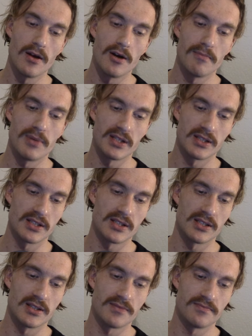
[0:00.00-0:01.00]
But
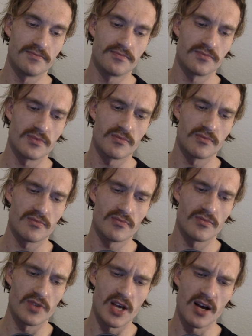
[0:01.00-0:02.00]

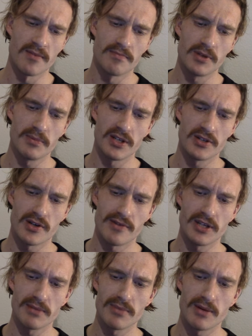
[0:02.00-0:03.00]
yeah, people are
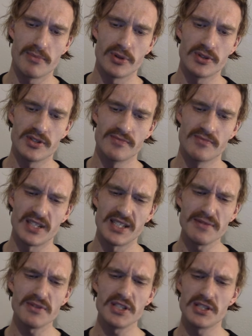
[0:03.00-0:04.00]
traveling by boats, and
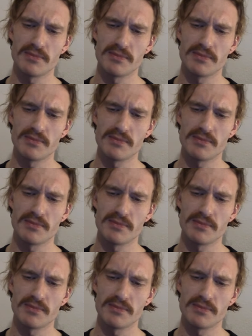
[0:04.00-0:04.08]
even these